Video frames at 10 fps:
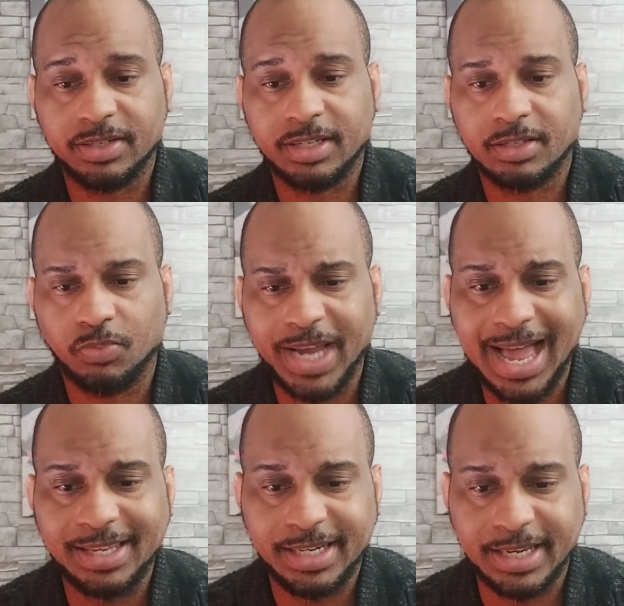It says the
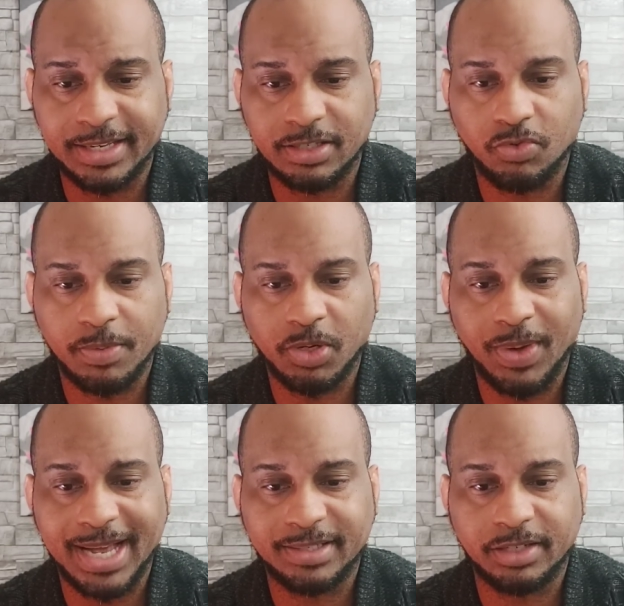reality is
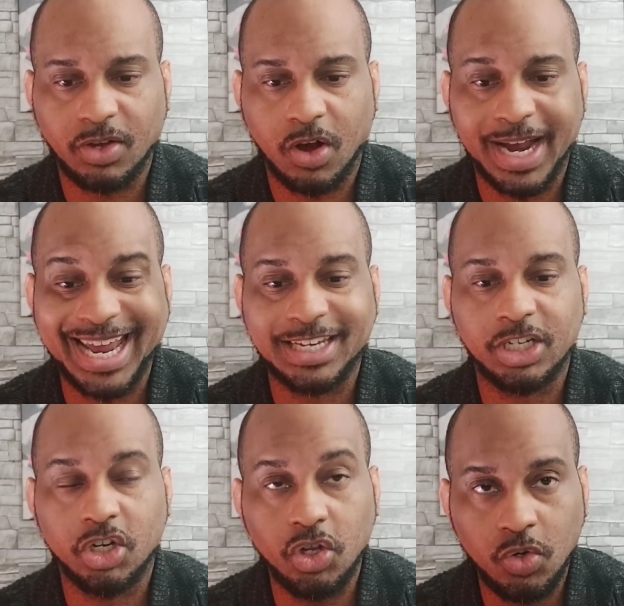crypto assets are a
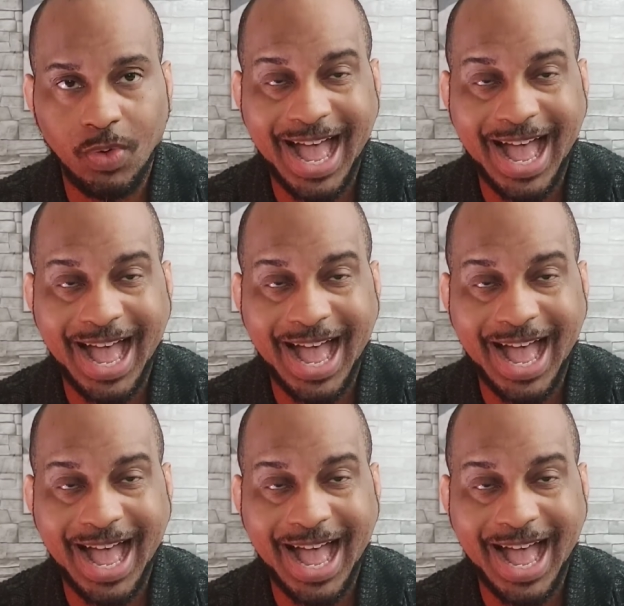new